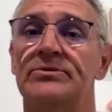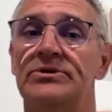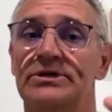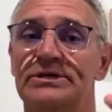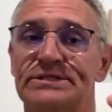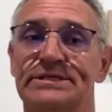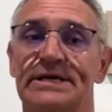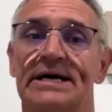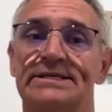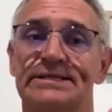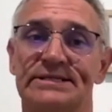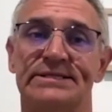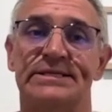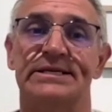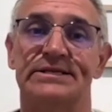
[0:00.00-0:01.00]
You can start to
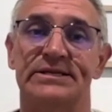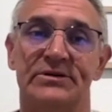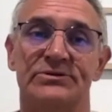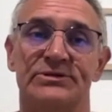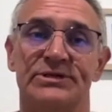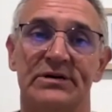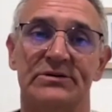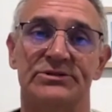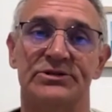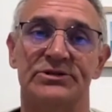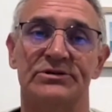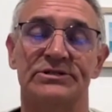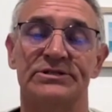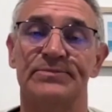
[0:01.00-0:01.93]
see telltale signs,